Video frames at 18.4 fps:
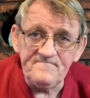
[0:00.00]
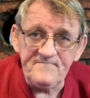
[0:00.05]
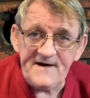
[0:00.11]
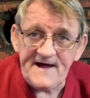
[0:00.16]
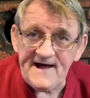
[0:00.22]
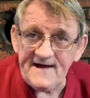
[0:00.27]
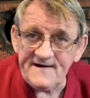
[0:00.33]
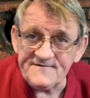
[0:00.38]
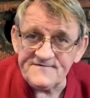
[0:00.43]

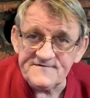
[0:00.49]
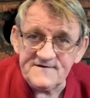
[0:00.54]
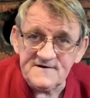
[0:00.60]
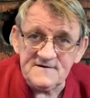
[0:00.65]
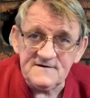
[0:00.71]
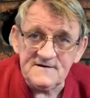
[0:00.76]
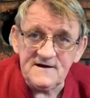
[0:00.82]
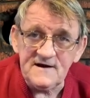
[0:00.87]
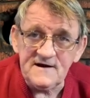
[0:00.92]
bass
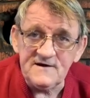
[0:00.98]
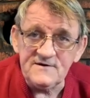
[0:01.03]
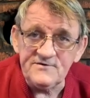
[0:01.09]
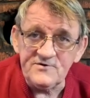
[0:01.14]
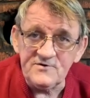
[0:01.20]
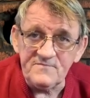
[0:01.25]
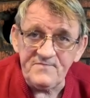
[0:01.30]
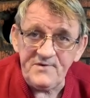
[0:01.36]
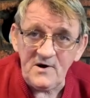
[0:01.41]
in
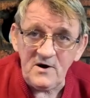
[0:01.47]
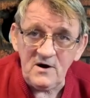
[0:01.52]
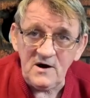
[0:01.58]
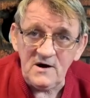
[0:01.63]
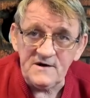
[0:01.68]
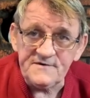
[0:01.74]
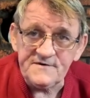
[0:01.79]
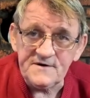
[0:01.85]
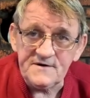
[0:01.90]
your
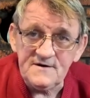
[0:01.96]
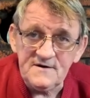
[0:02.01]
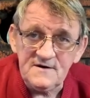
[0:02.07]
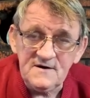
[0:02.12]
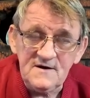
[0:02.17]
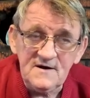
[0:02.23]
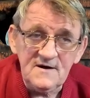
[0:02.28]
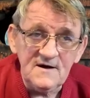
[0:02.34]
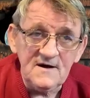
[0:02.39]
pond,
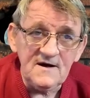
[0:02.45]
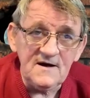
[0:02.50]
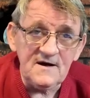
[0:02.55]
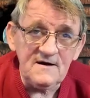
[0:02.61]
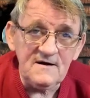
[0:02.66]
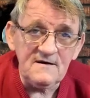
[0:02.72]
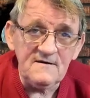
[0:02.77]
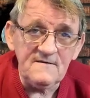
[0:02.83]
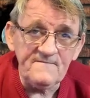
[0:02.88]

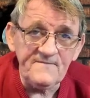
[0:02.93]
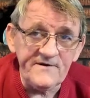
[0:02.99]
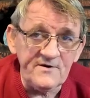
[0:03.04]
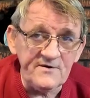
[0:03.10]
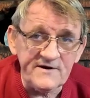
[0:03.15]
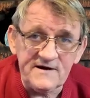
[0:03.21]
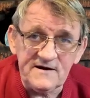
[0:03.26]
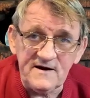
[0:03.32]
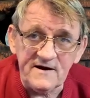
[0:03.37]

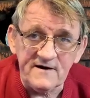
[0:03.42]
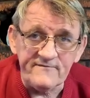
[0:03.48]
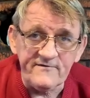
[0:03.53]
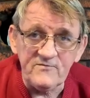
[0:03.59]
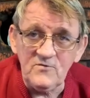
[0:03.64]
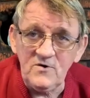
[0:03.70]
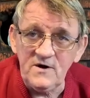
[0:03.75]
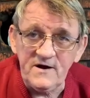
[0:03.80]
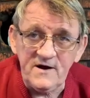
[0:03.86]
they'll eat
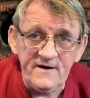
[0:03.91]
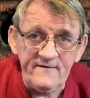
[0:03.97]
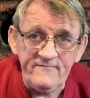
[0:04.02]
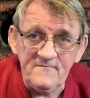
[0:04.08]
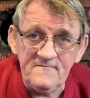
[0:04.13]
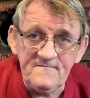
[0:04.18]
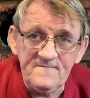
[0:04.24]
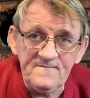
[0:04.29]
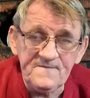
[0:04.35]
every one of
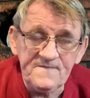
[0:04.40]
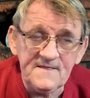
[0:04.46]
them.